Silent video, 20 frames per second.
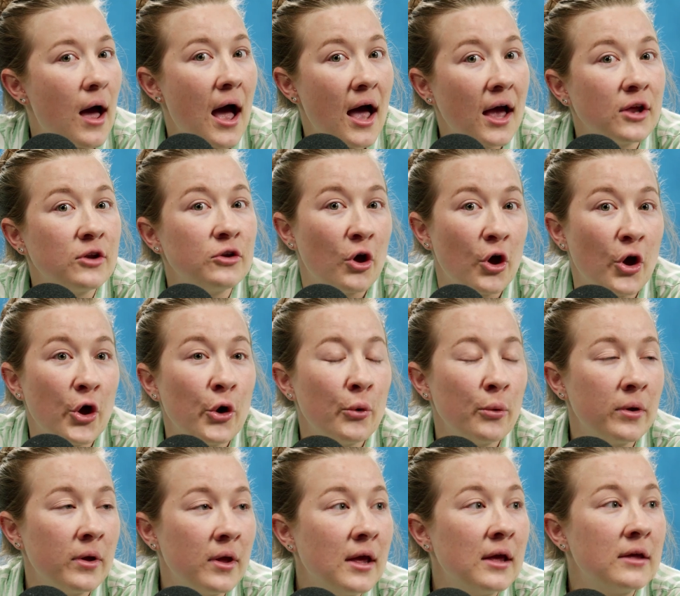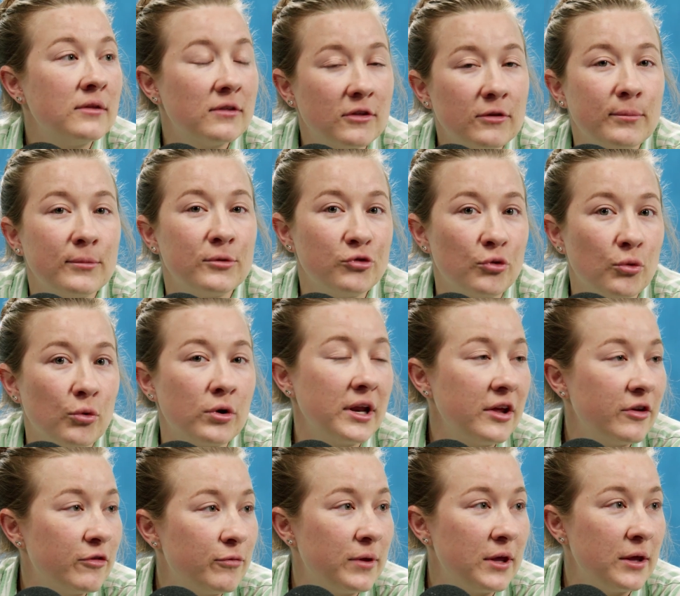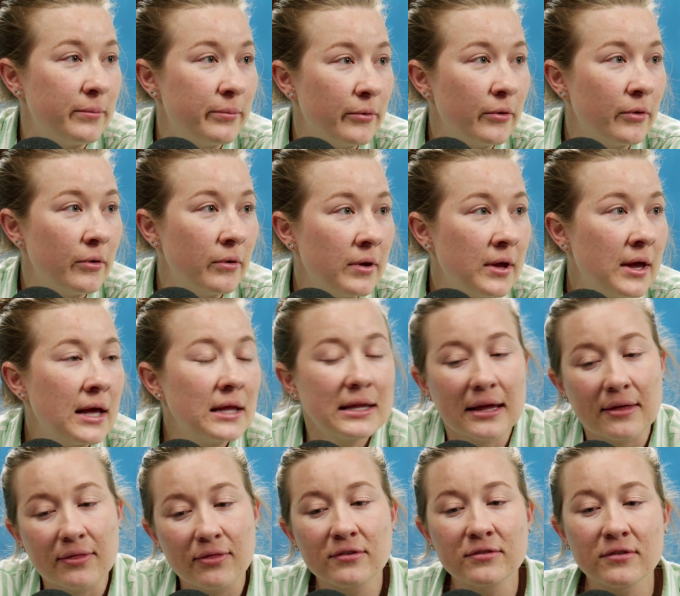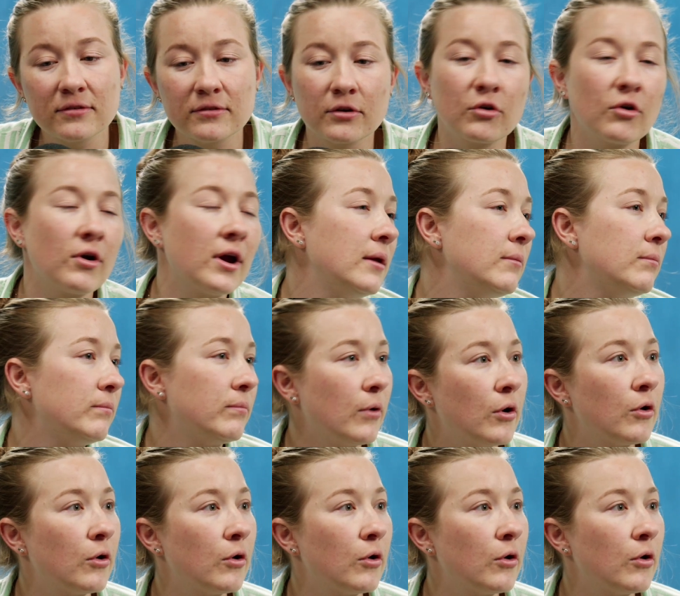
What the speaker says: I know that the majority of people, like, this is a great